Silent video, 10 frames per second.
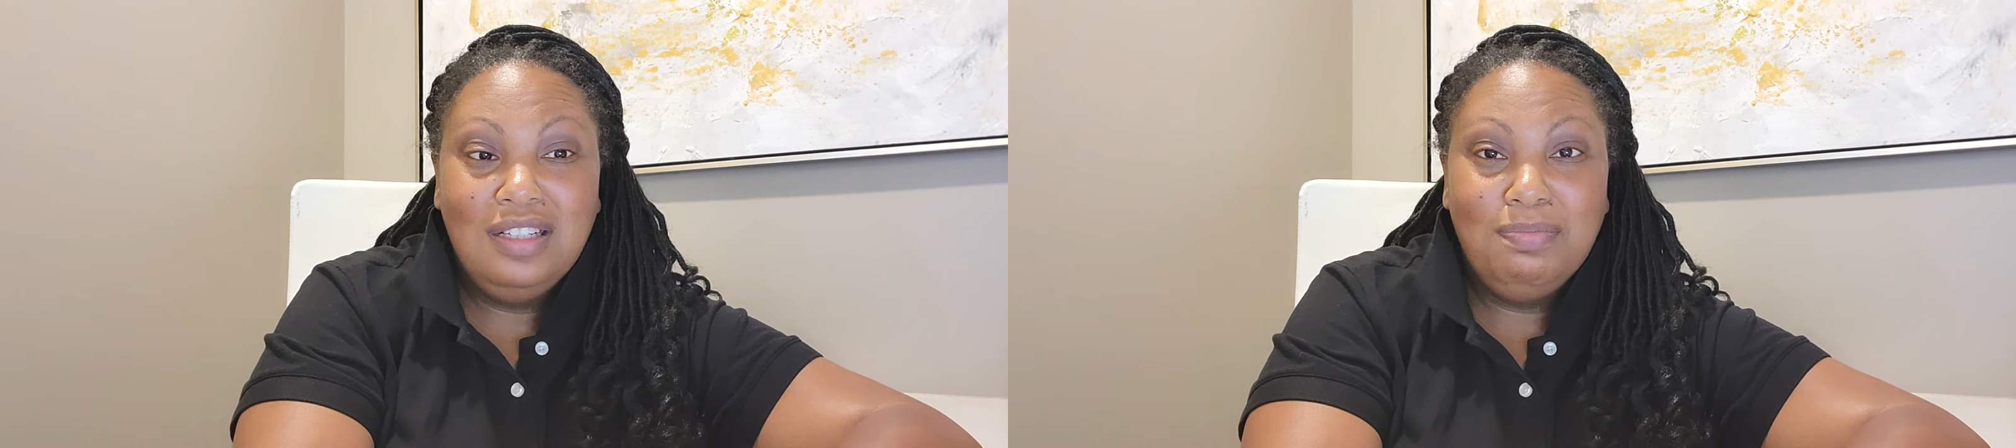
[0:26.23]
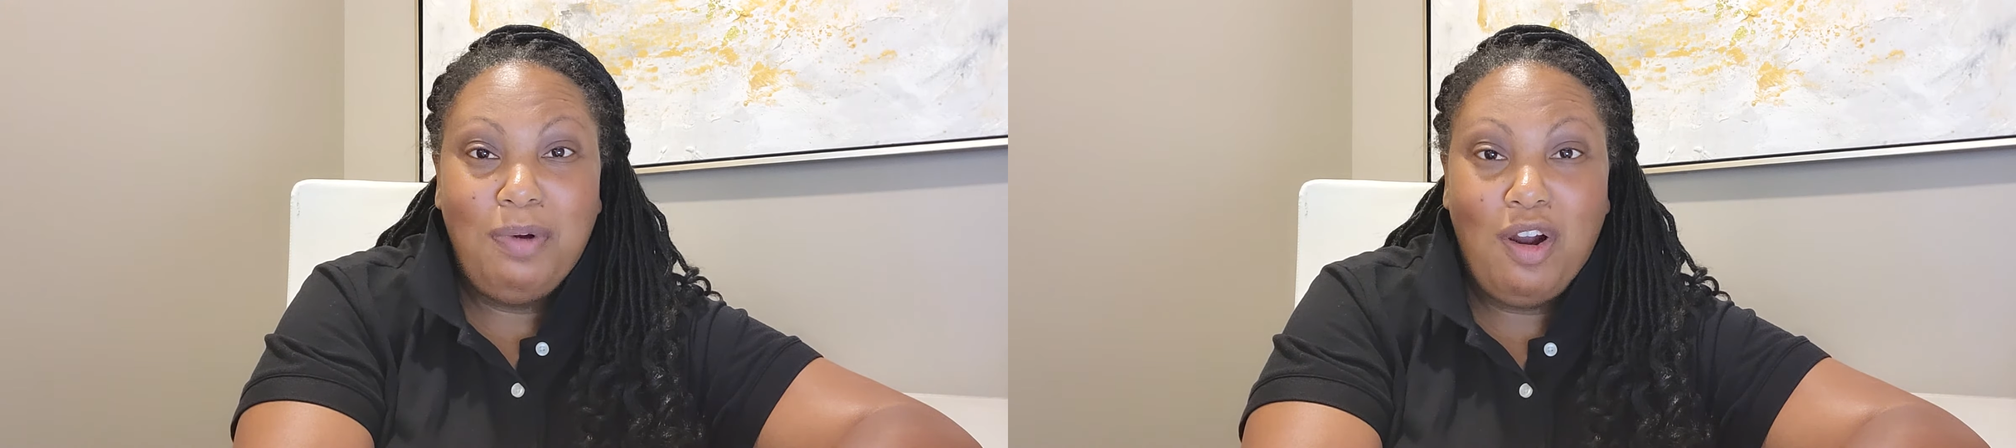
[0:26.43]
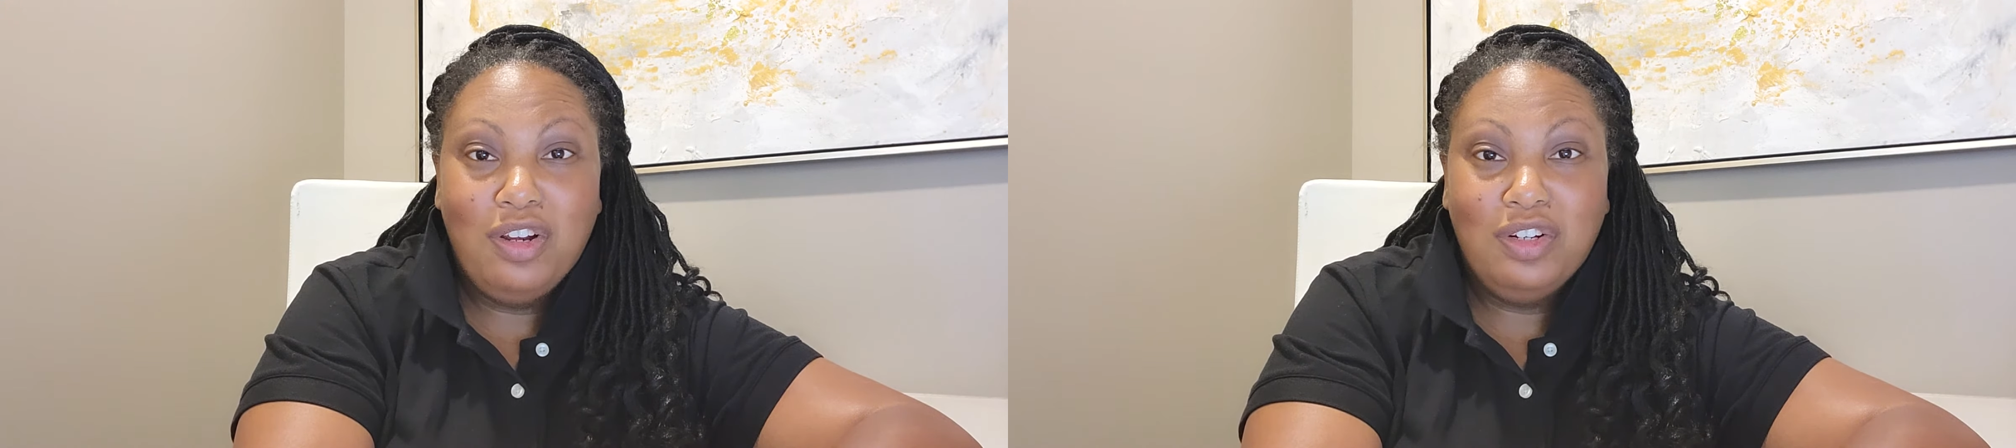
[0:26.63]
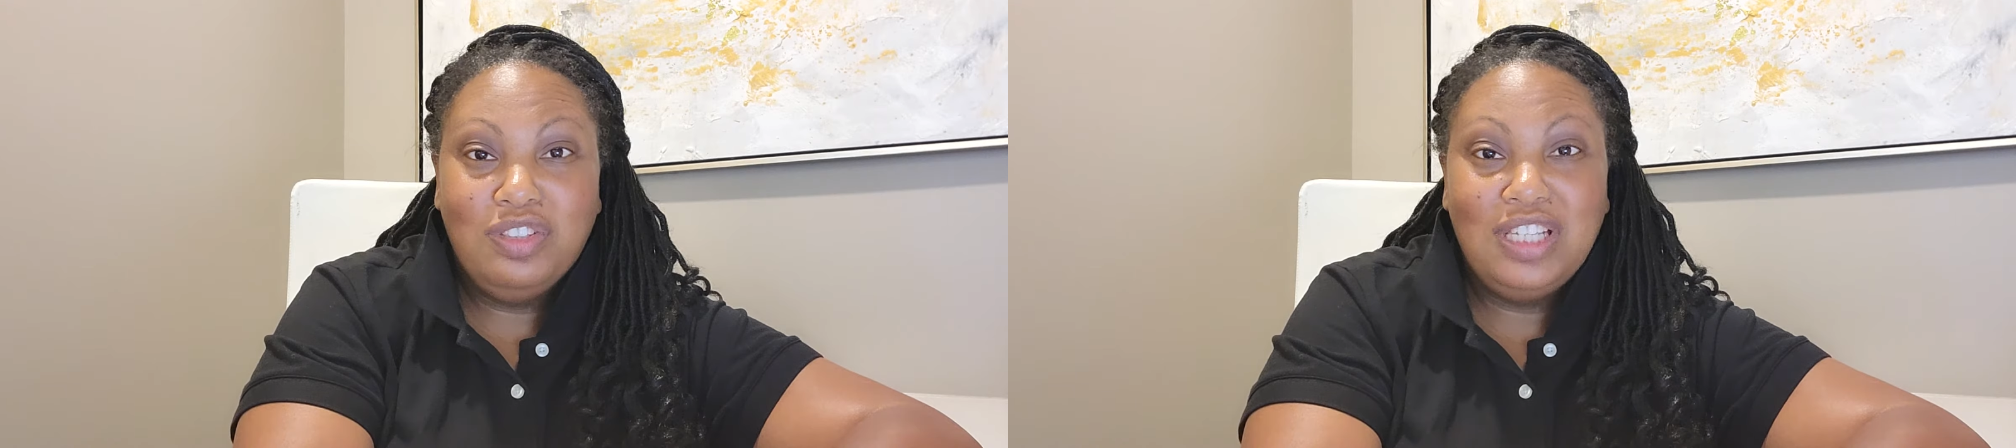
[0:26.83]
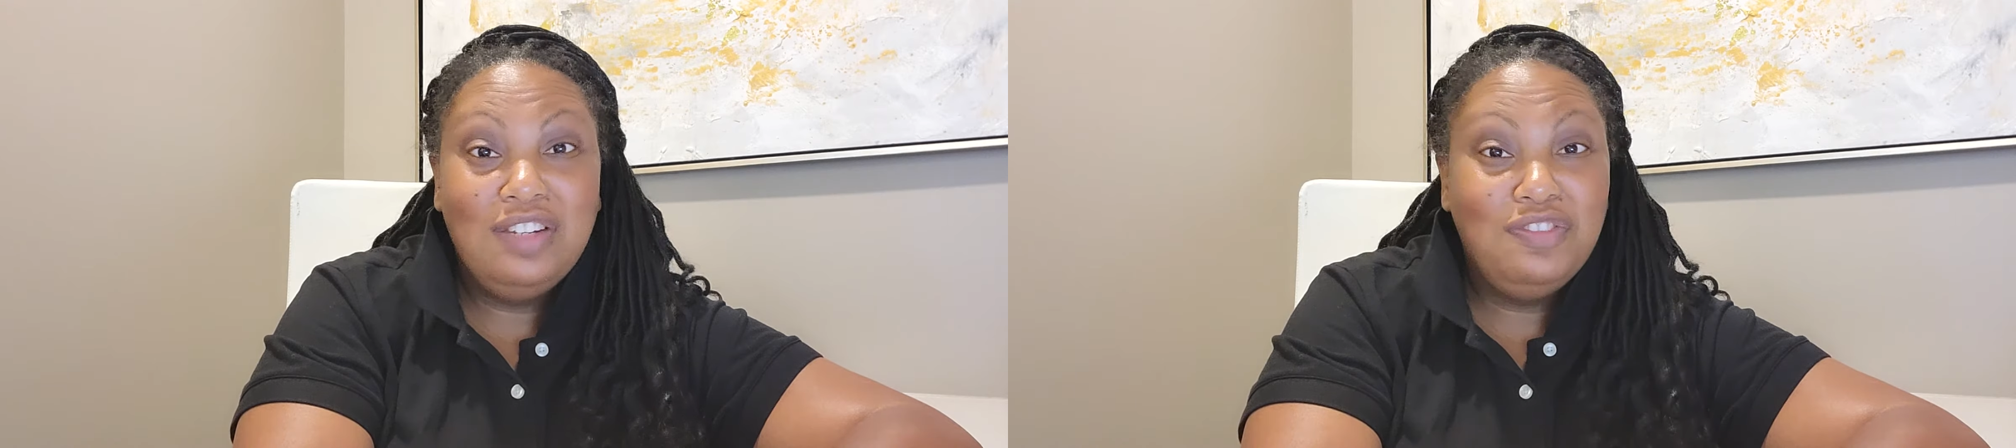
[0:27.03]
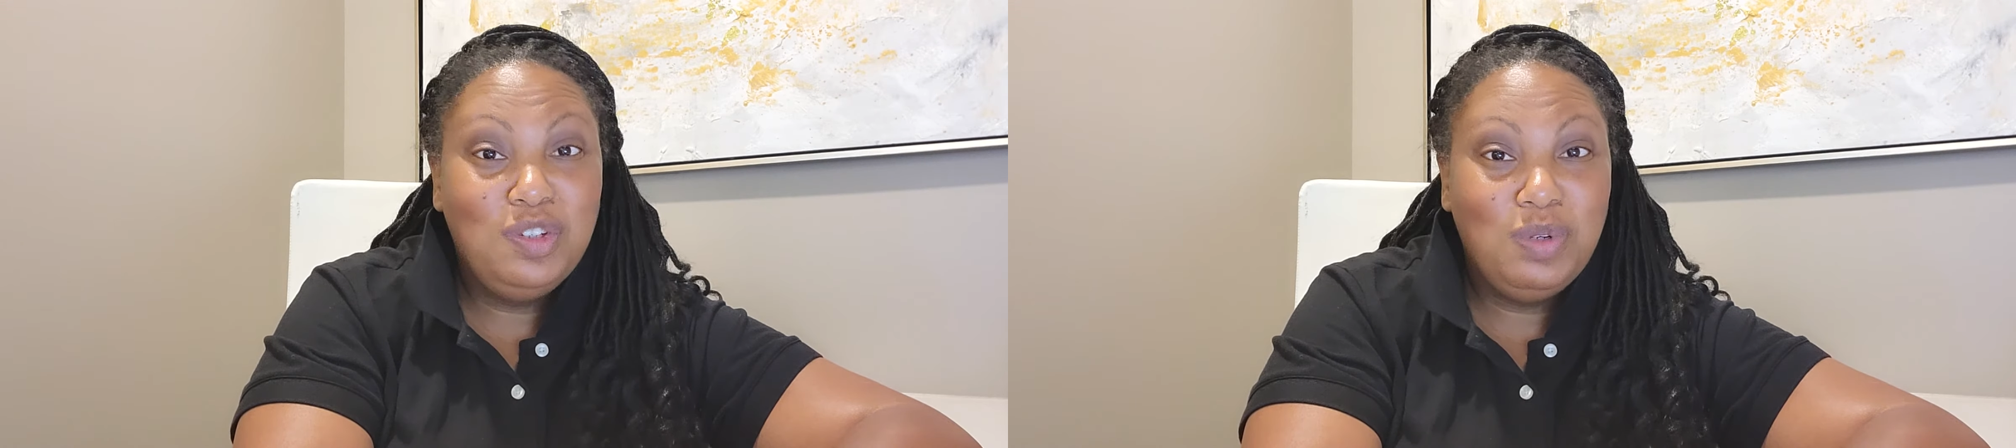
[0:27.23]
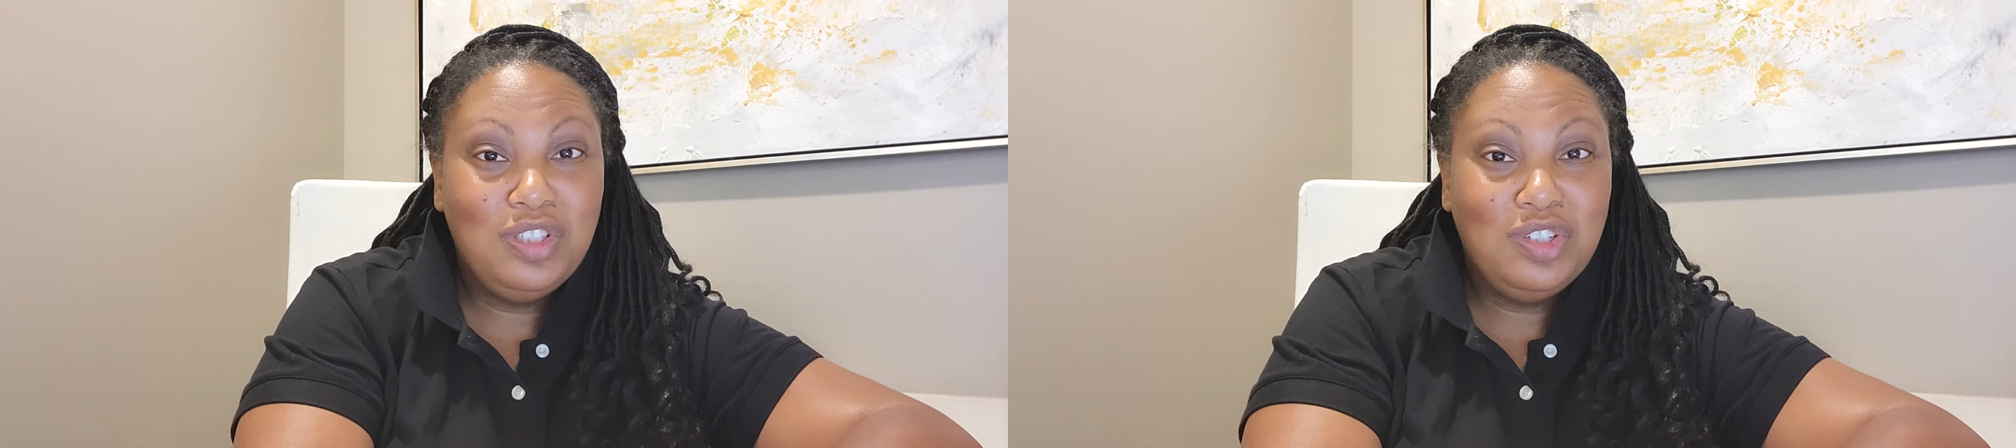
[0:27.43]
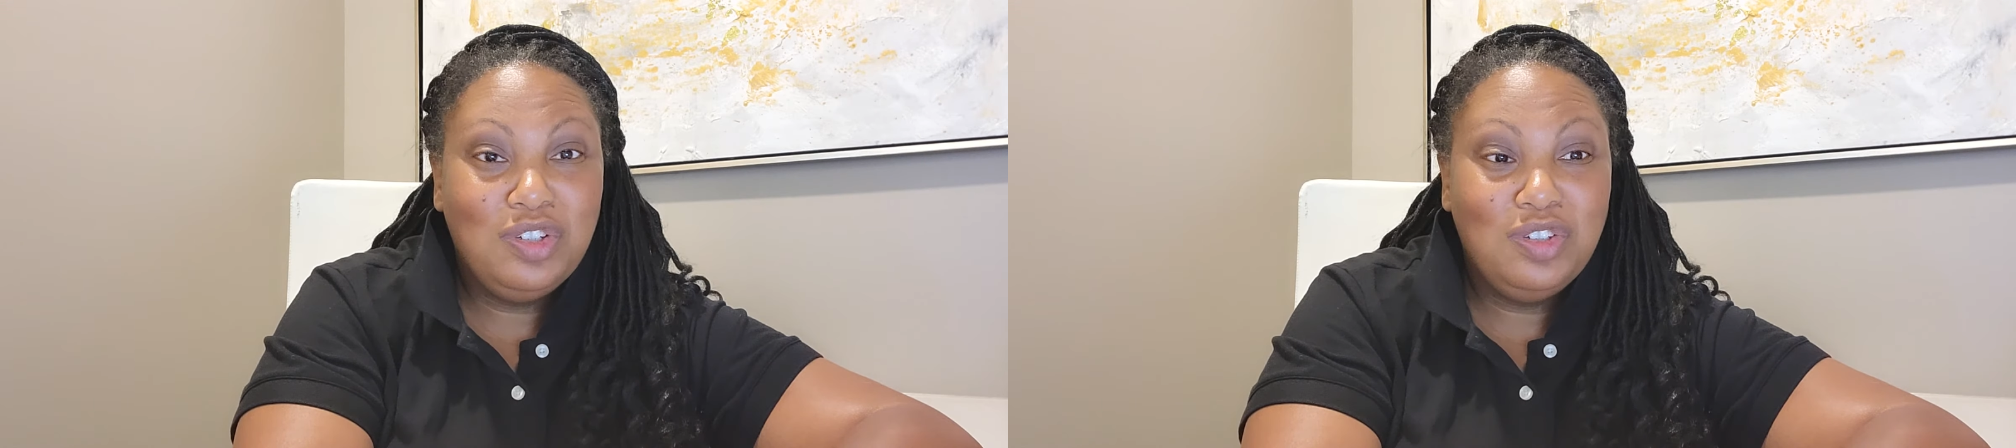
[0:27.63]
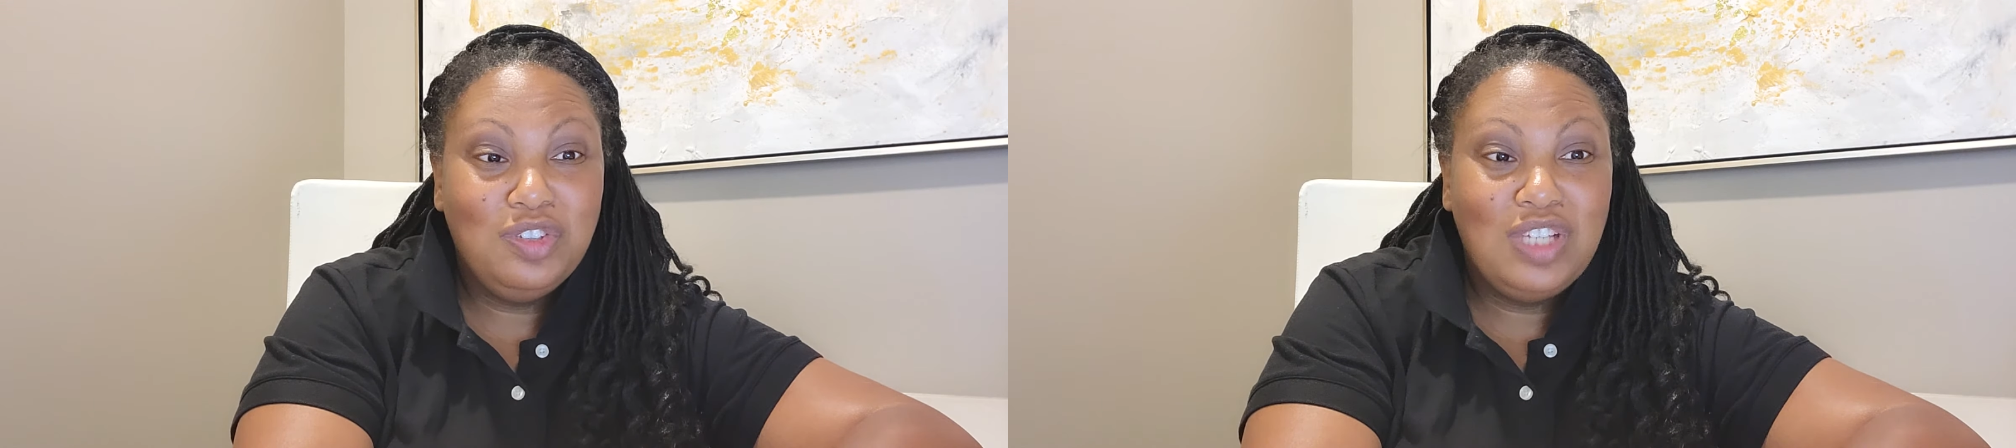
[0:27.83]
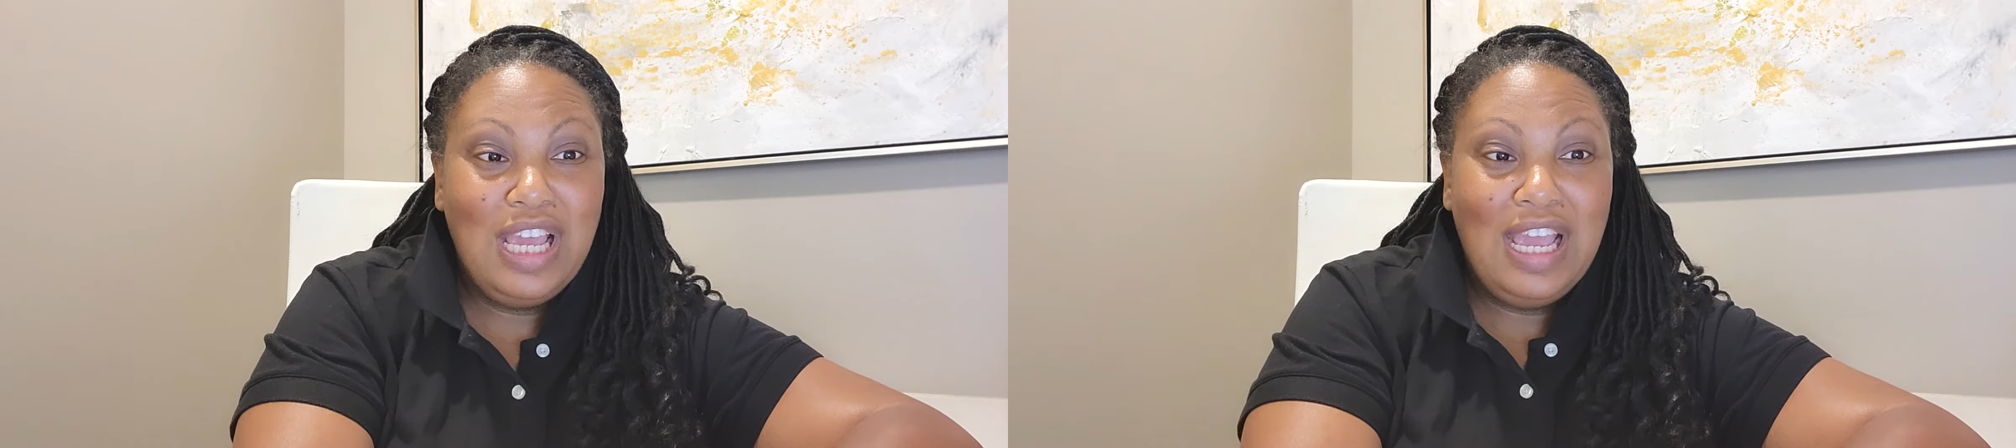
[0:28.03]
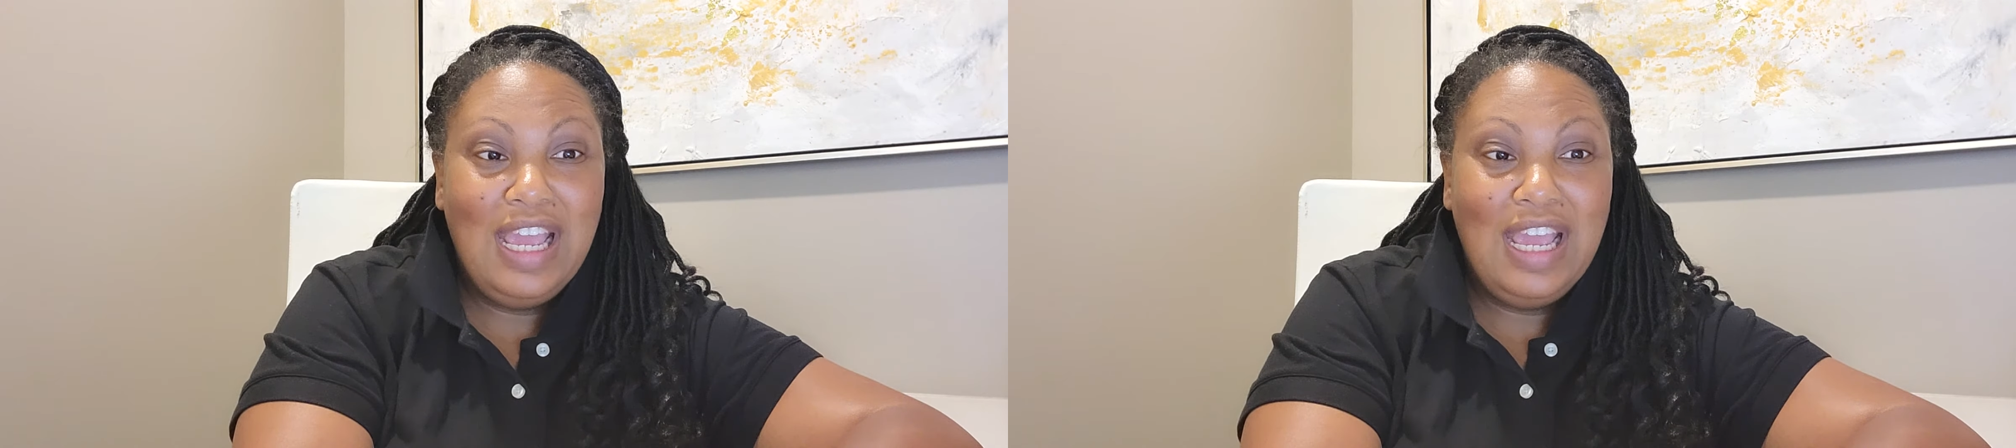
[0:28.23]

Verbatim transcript: partners, influencers,